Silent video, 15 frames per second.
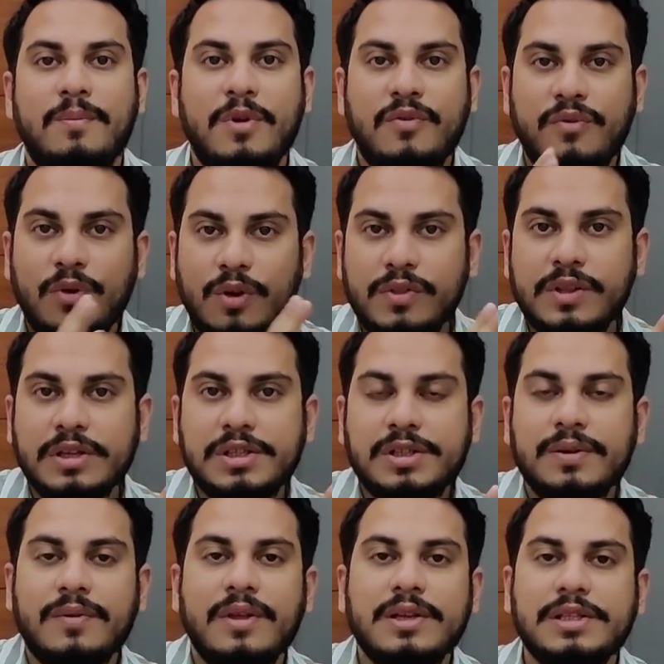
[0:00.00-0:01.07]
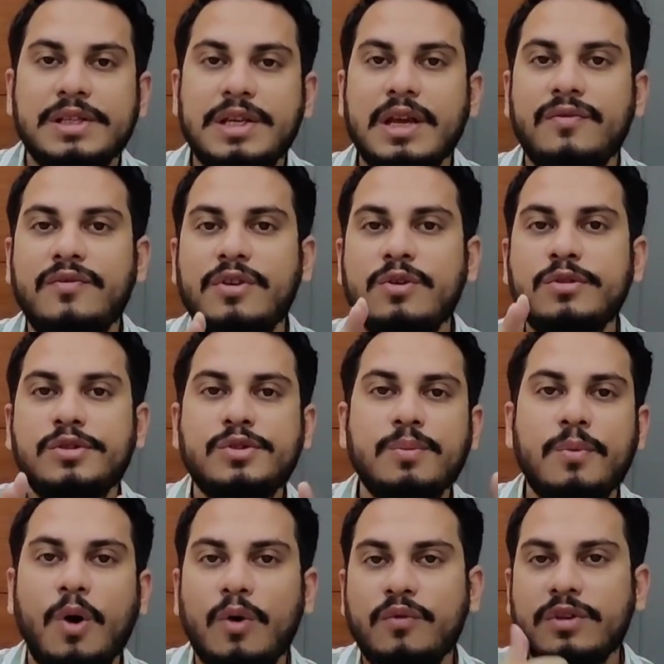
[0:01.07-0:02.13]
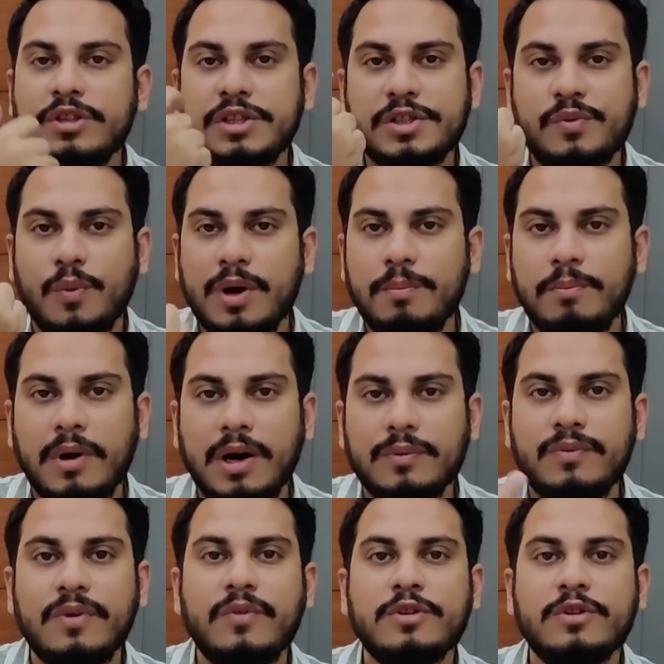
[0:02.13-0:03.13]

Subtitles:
Before this, CFA used to offer just one pathway,